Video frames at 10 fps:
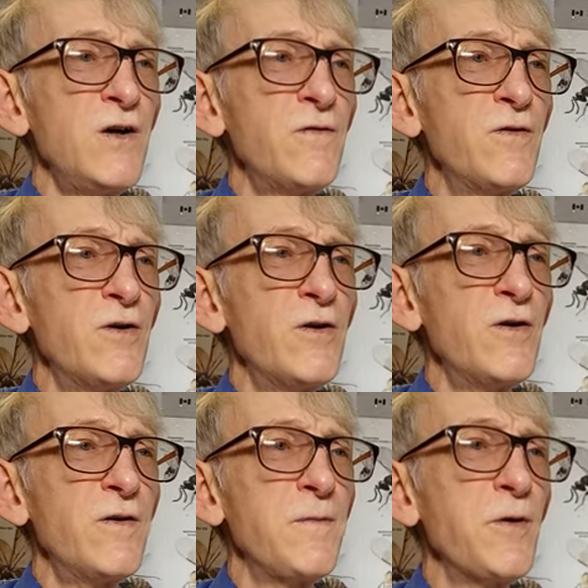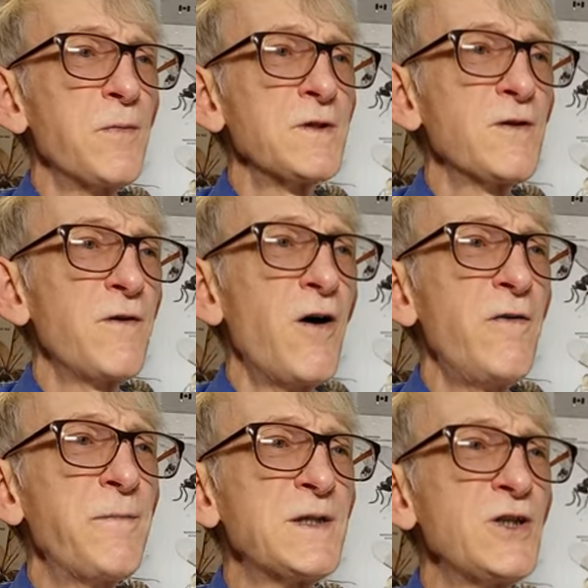for the purpose of
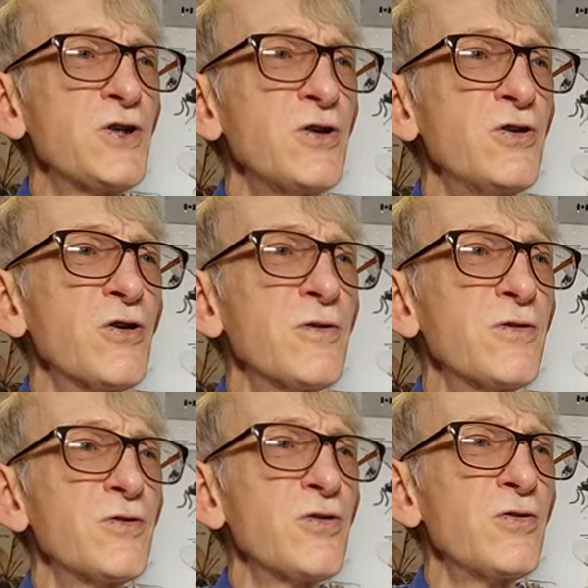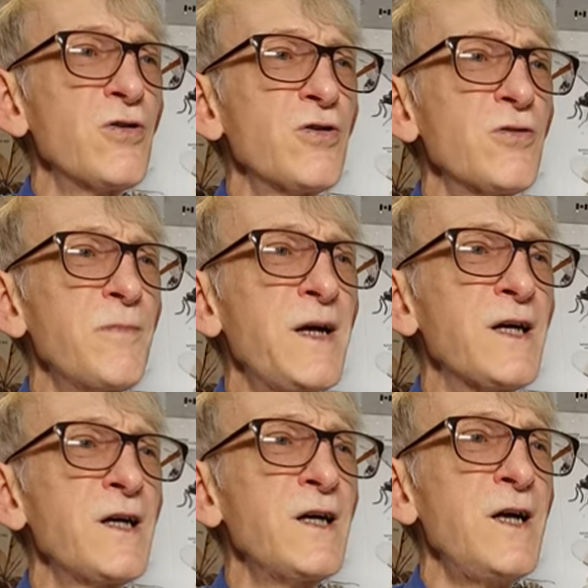oviposition, don't
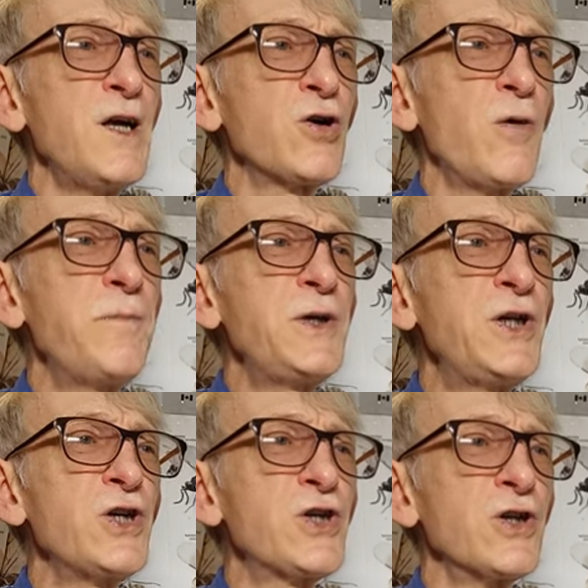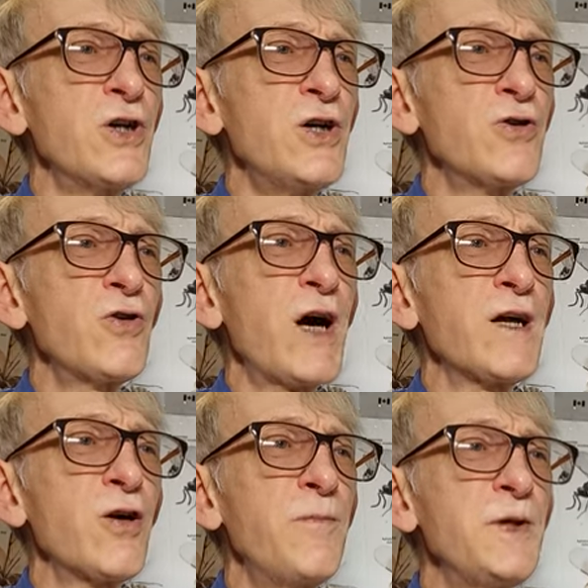make competition, too high
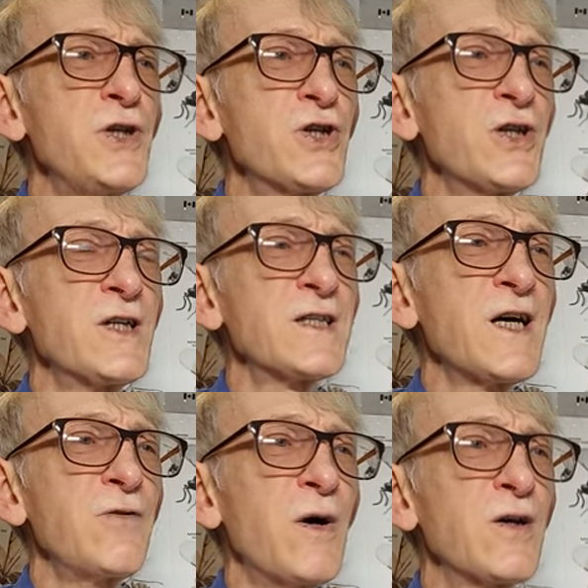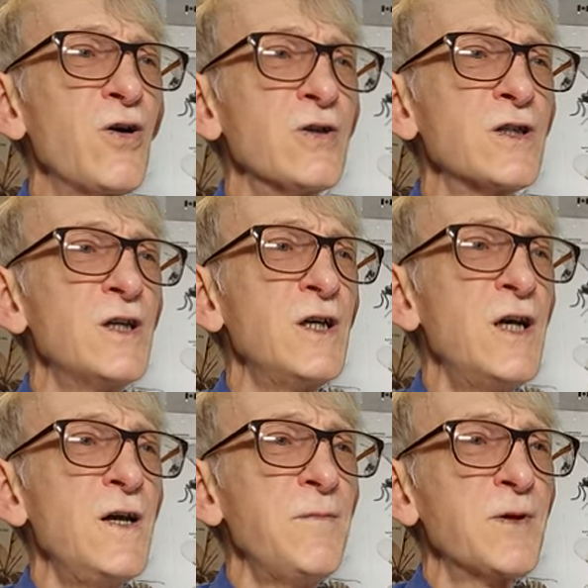competition inside one host,
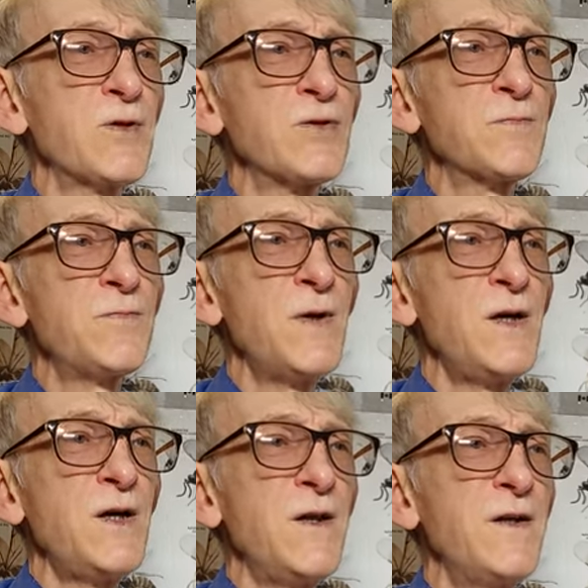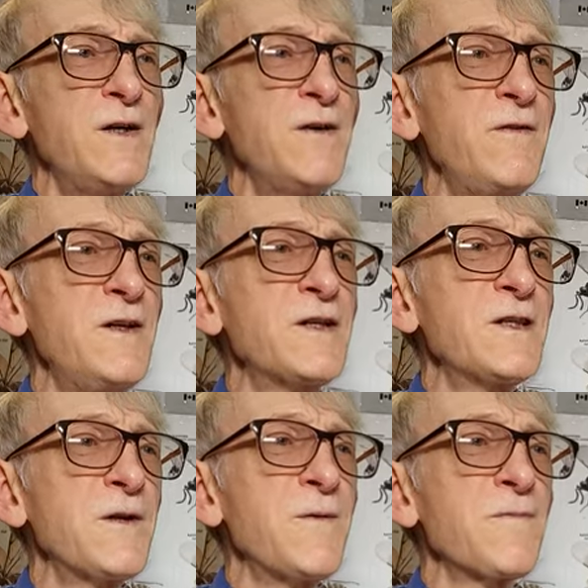because in this
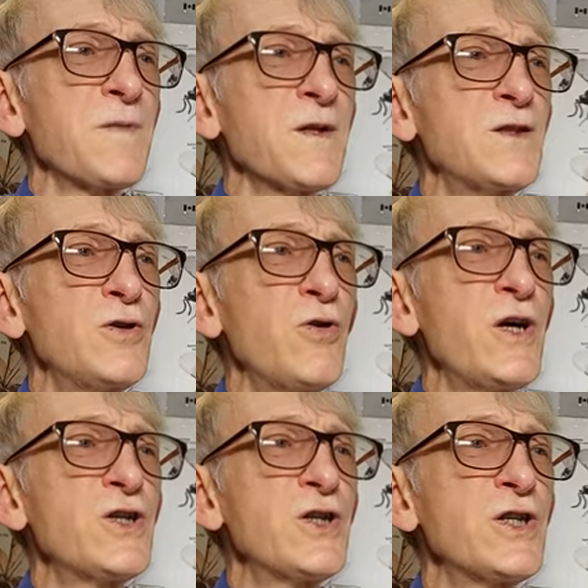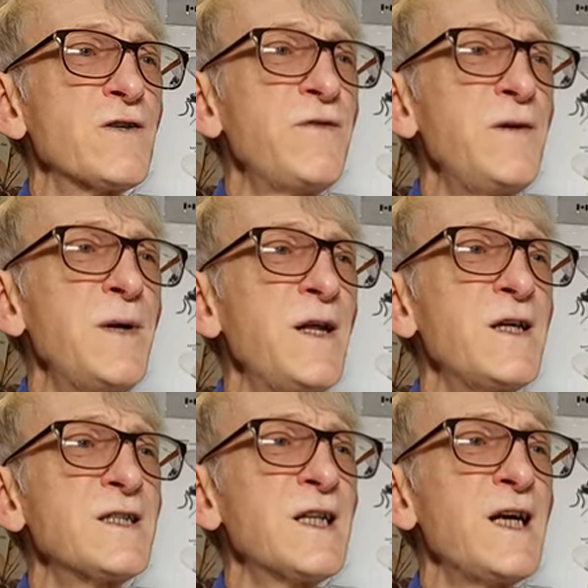situation, just female
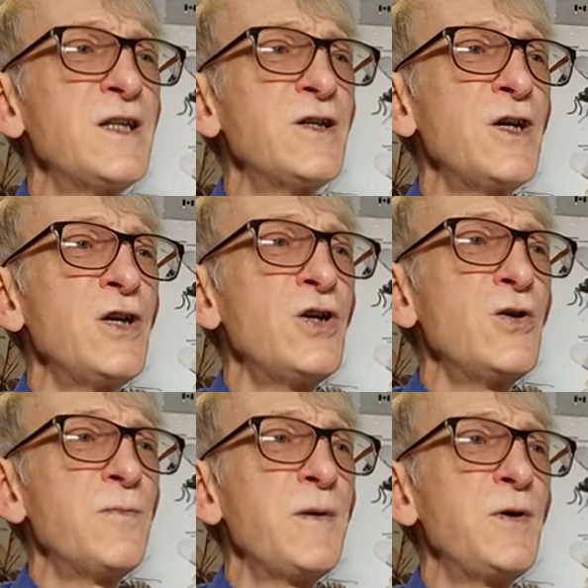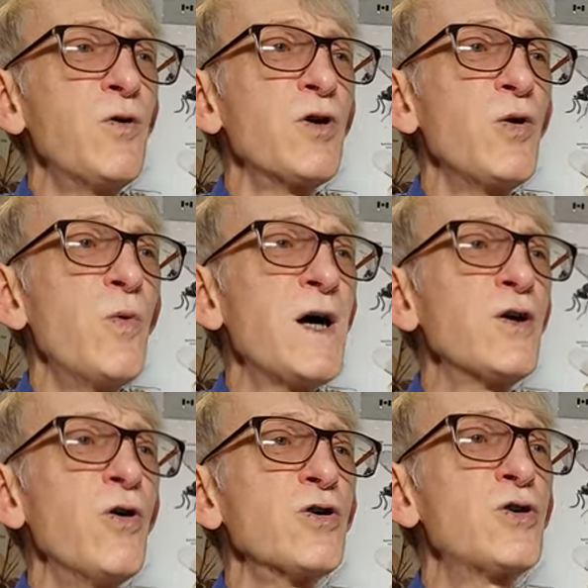is laying maybe only one
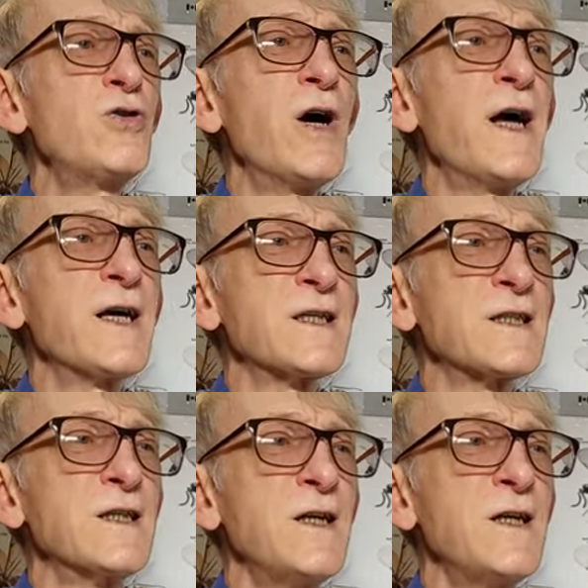or two eggs,